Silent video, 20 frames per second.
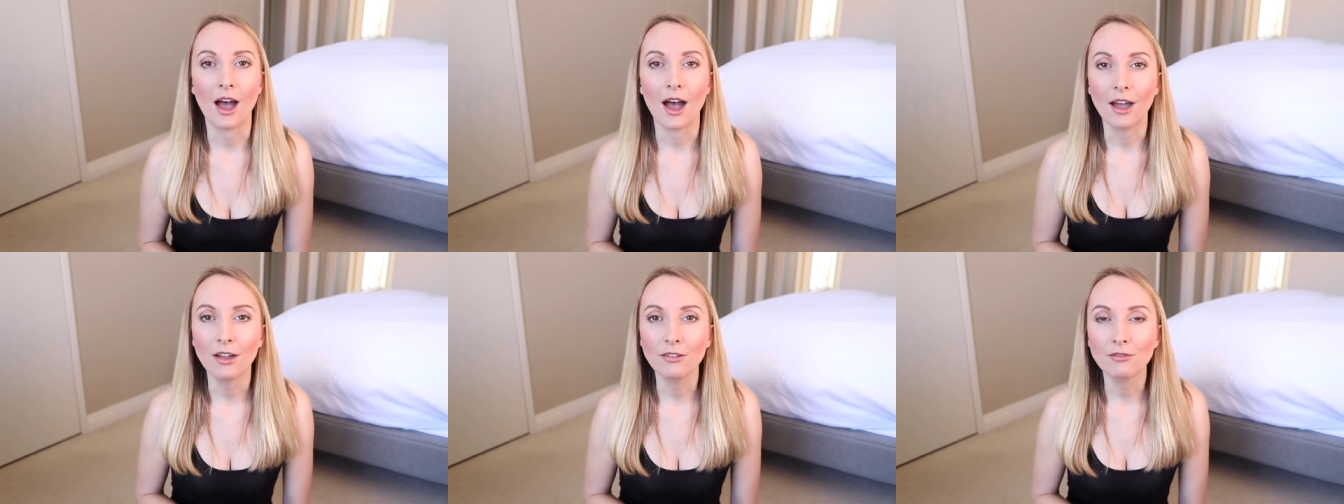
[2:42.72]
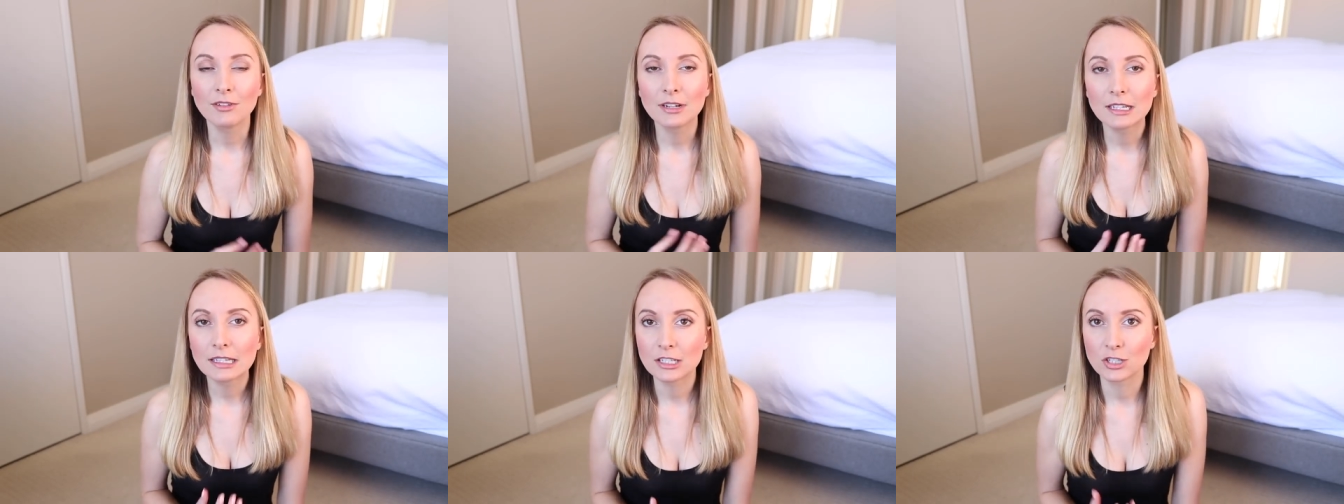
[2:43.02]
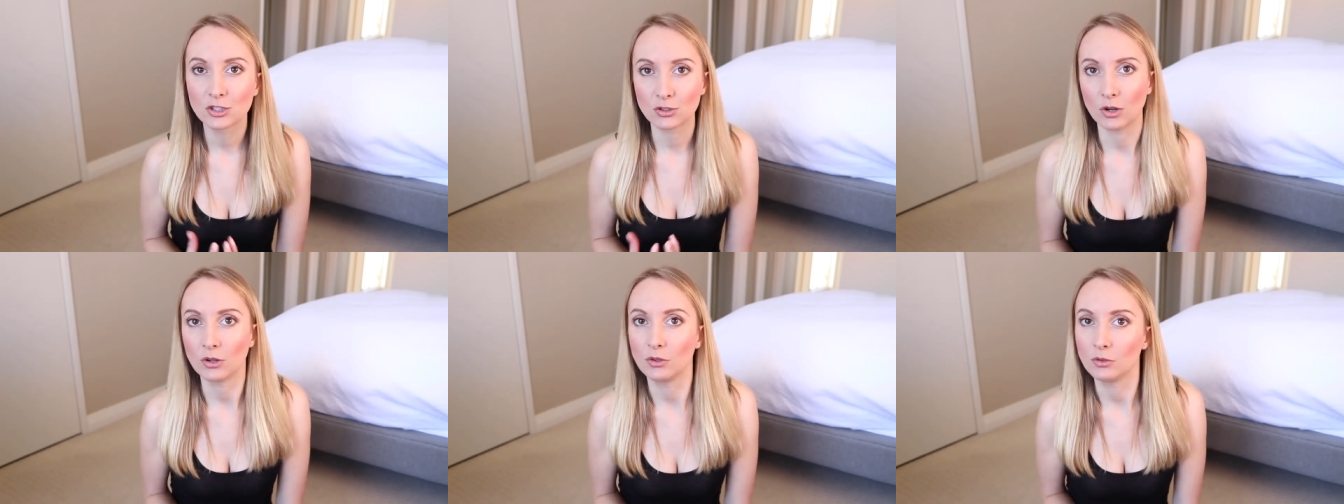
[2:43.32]
I really
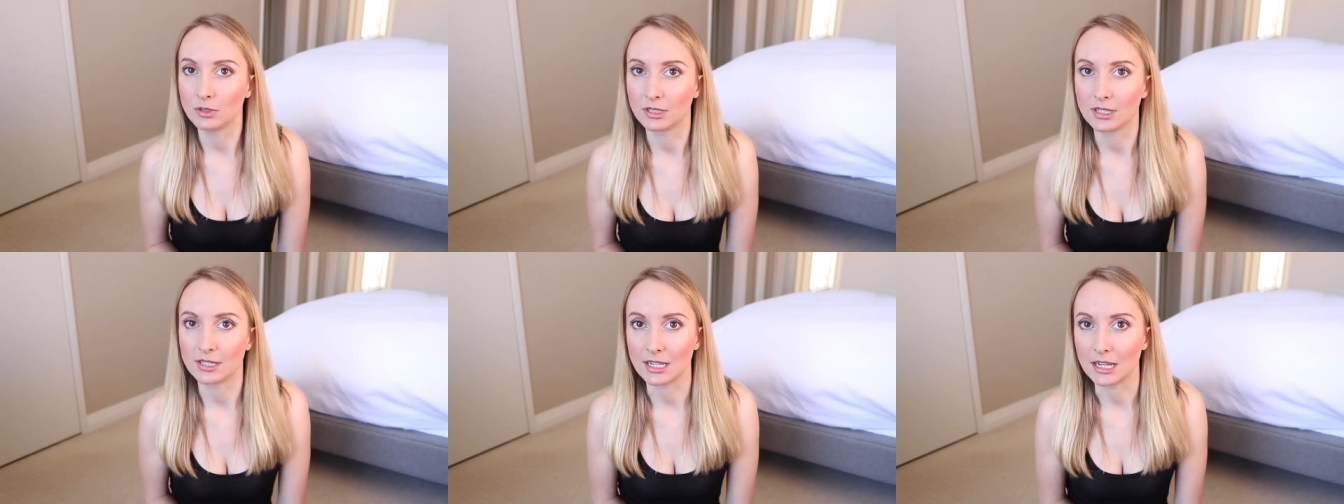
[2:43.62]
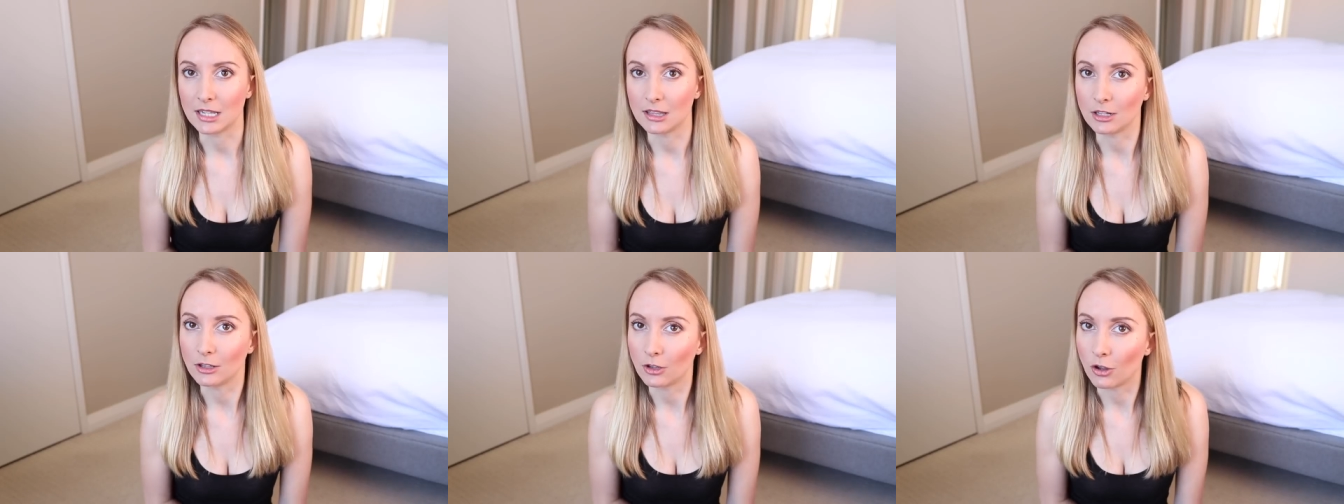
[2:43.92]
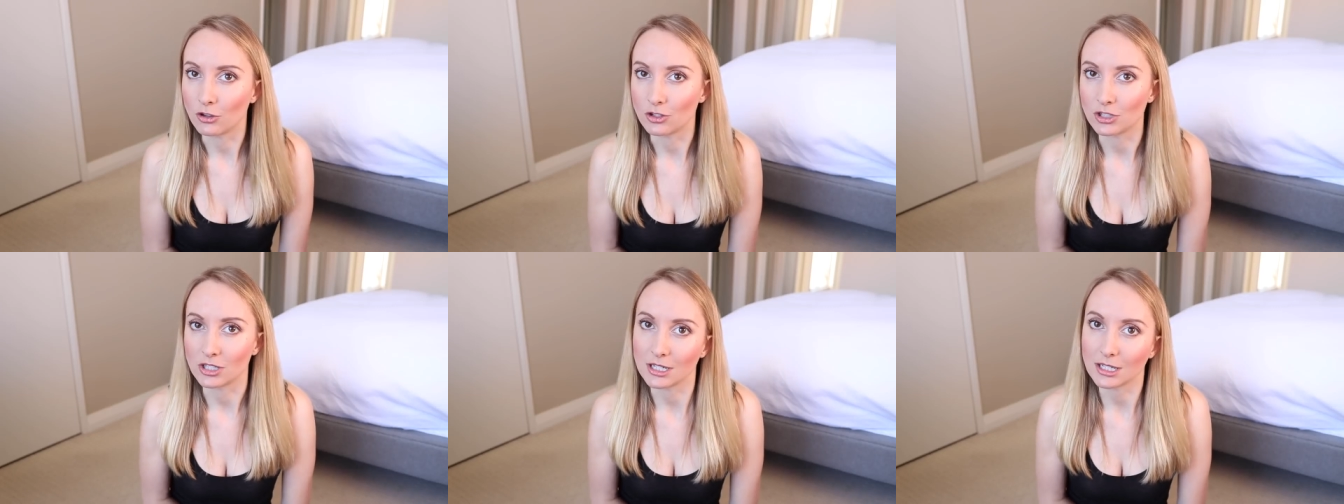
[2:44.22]
struggled to see the
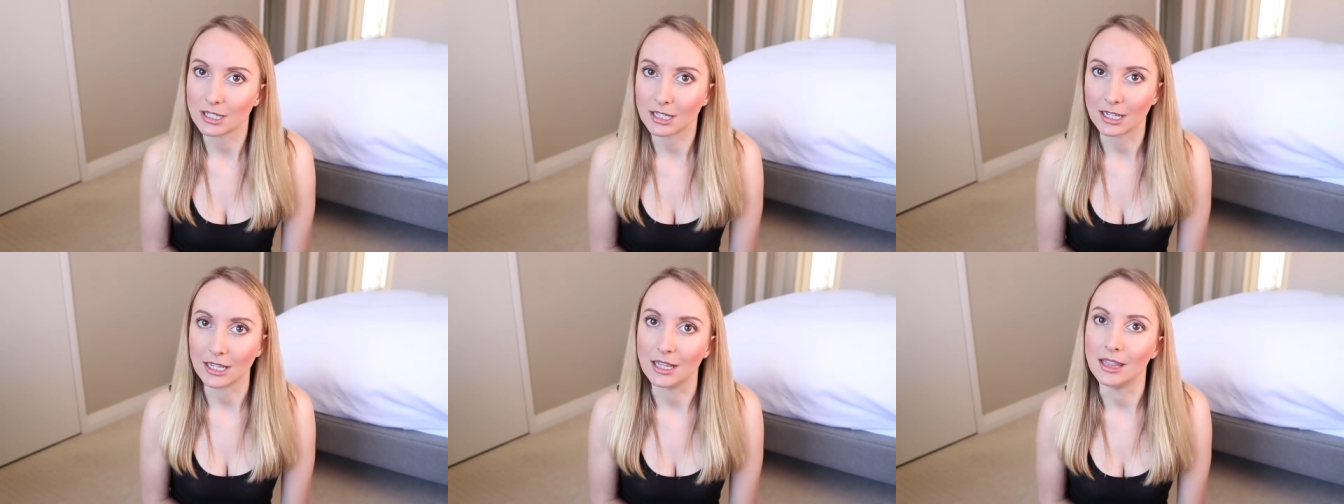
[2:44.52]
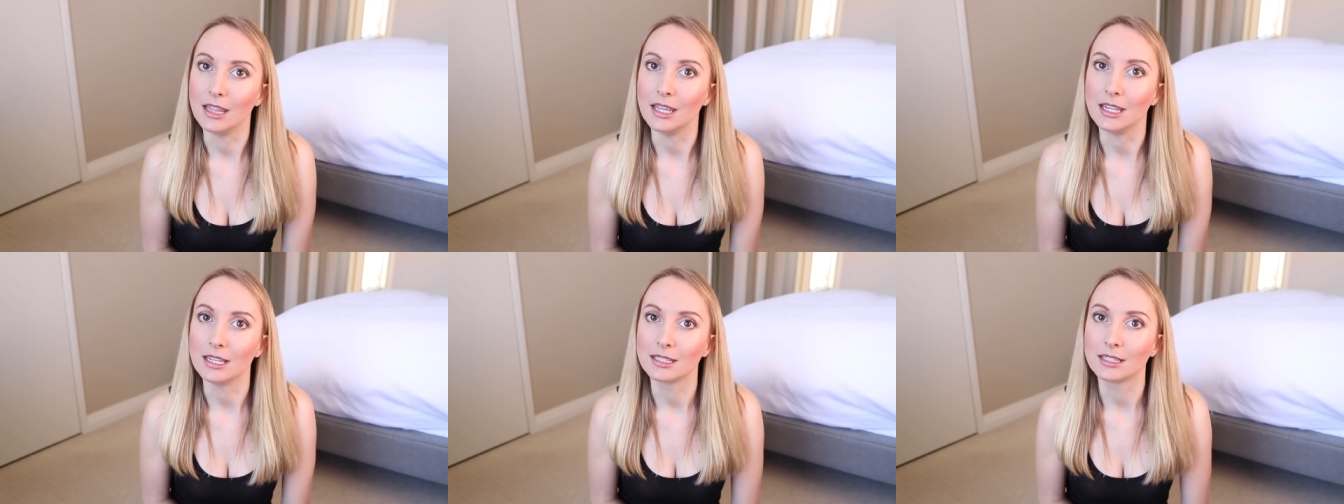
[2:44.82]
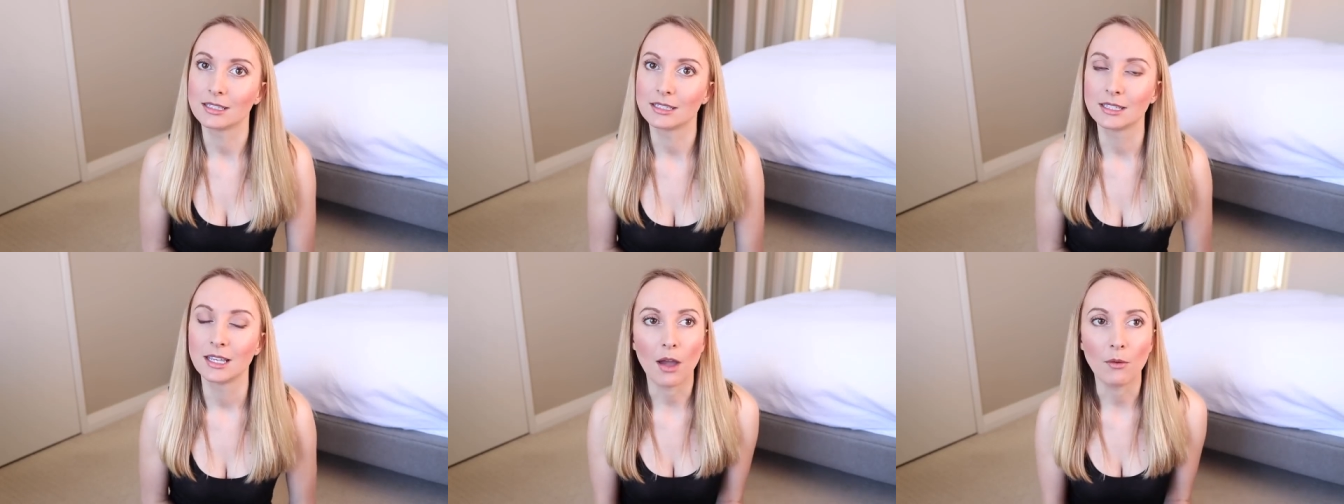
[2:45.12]
logic in this.